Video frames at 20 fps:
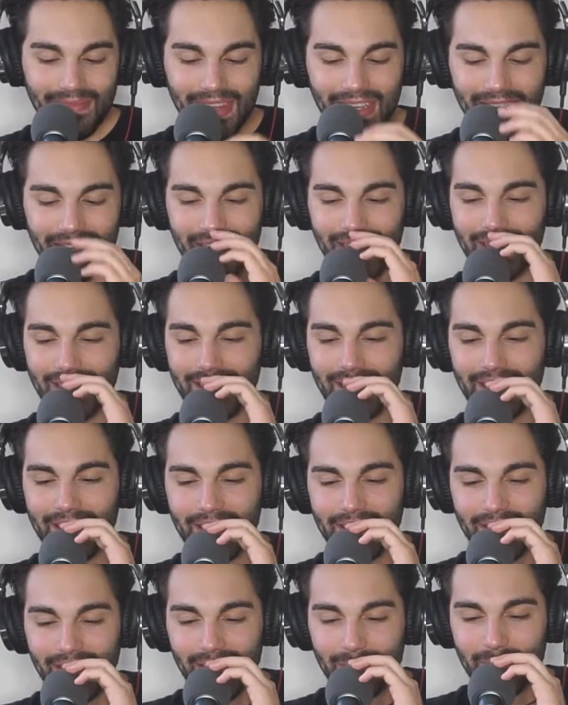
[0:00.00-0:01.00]
and I
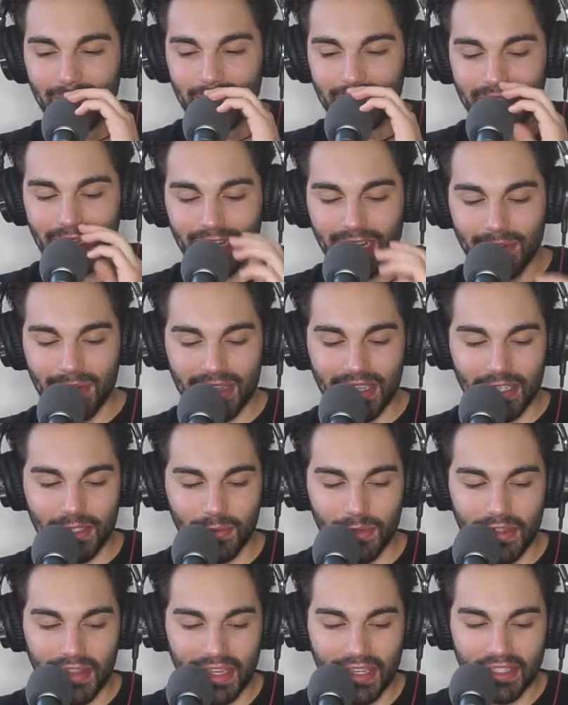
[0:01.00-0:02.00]
think a lot of people talk about
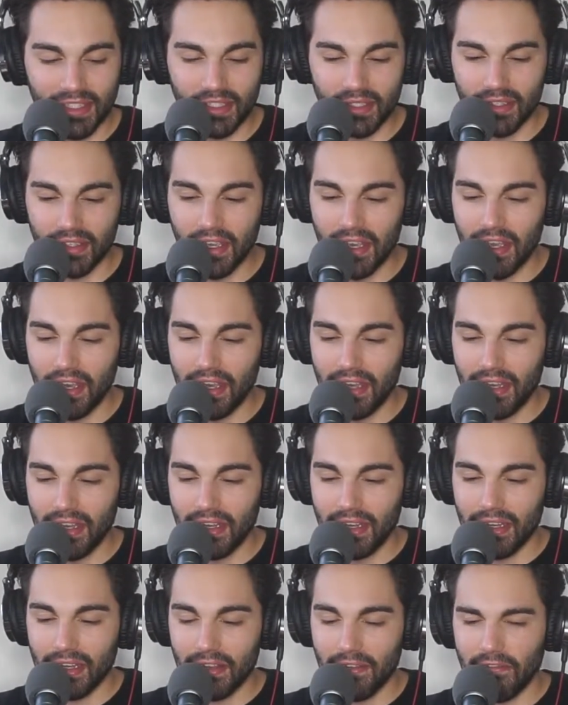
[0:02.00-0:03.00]
this, where things
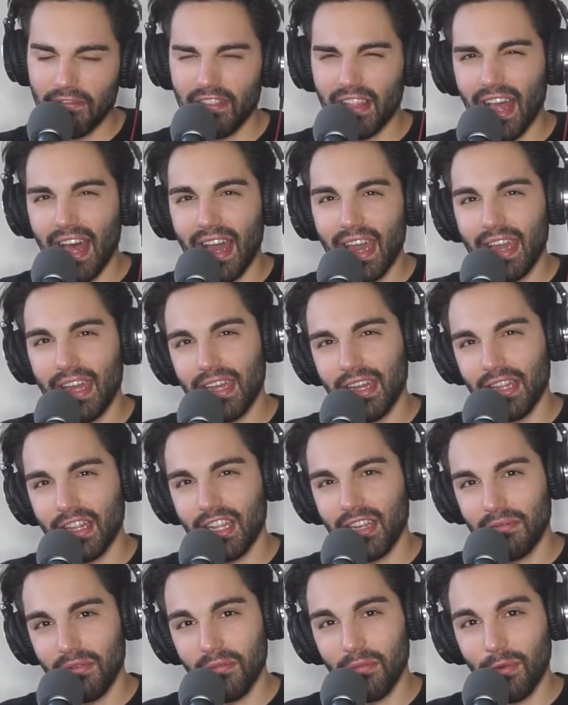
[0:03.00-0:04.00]
fly a
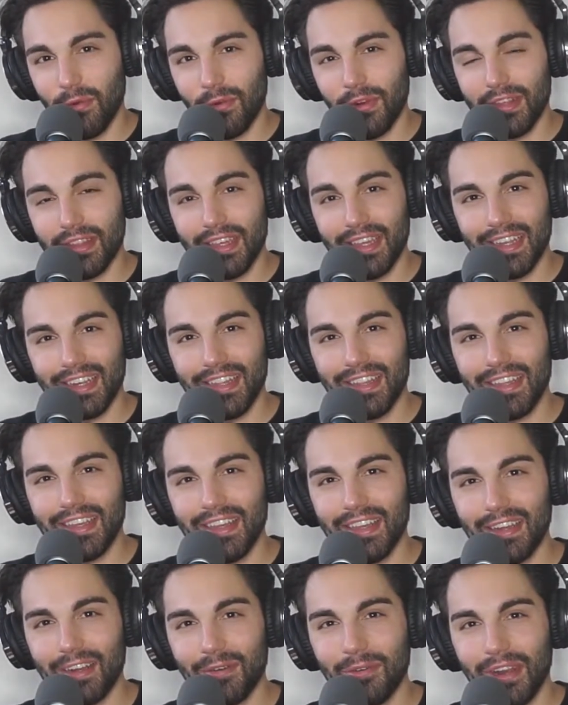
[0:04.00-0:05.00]
little bit more at the end of the
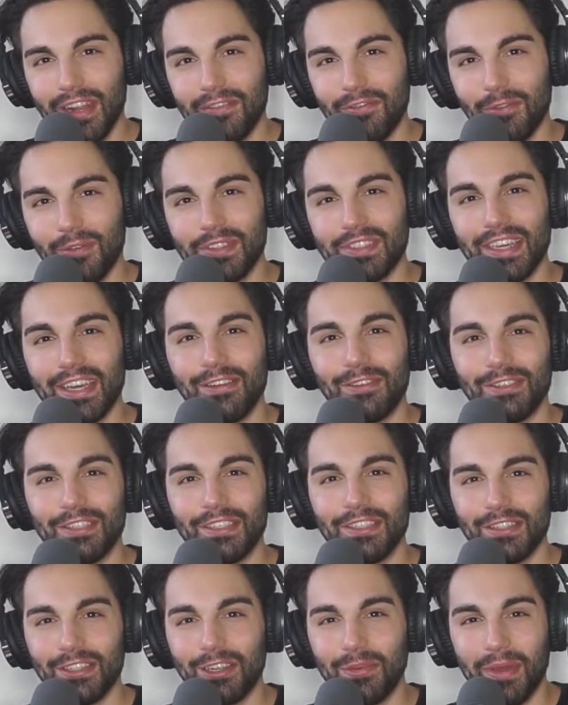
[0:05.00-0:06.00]
year when everyone's energy
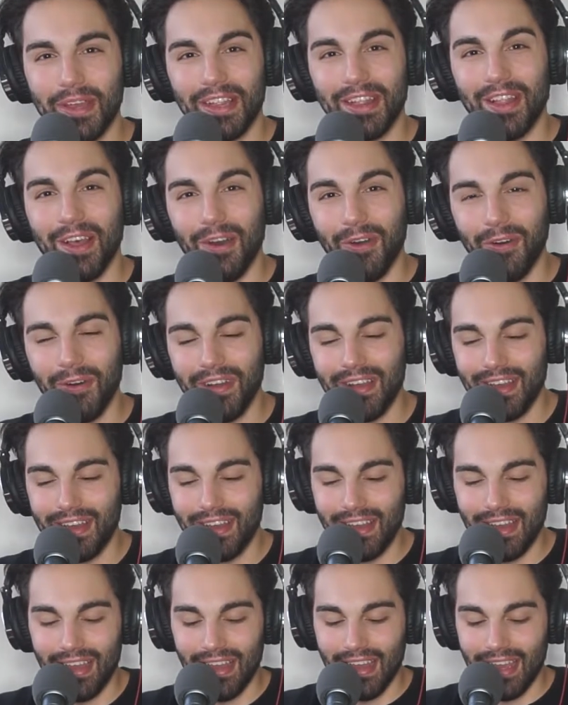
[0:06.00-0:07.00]
is a little bit low.
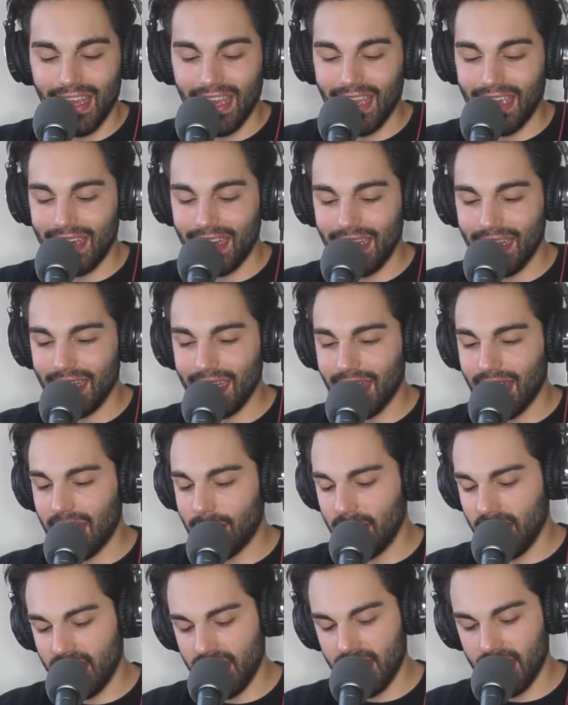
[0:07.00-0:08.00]
And it
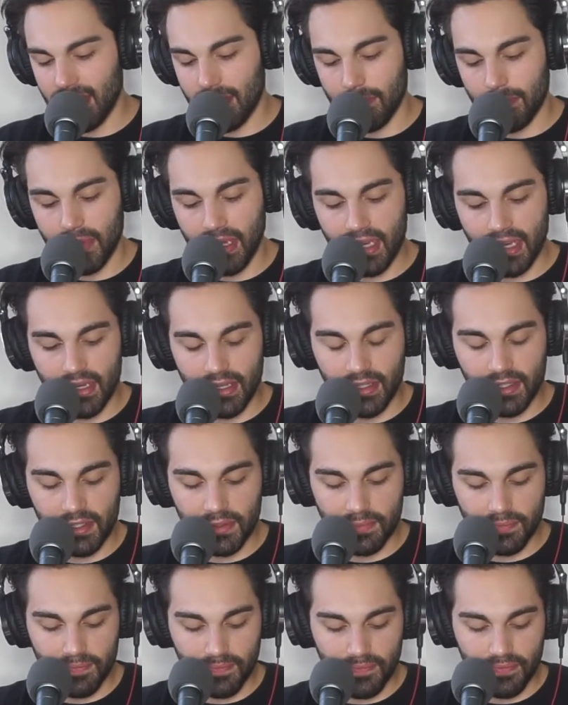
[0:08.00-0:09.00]
got me thinking
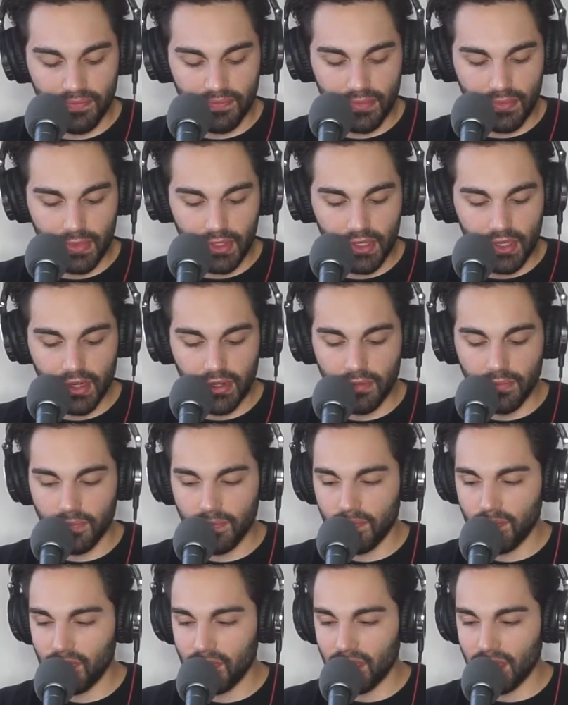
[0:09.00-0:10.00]
because, it
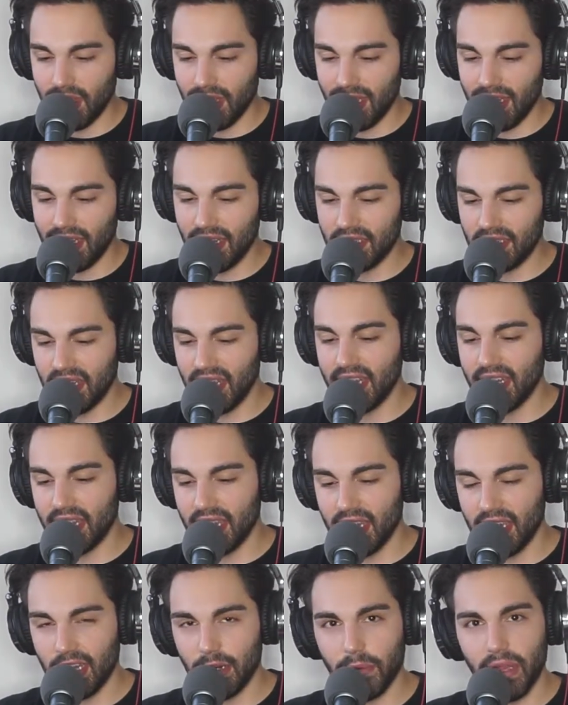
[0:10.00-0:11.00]
is the end of
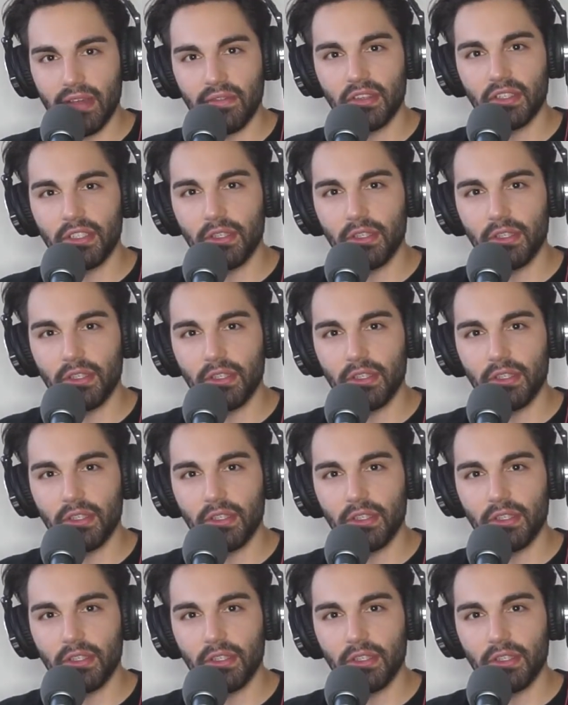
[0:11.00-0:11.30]
the year. We have the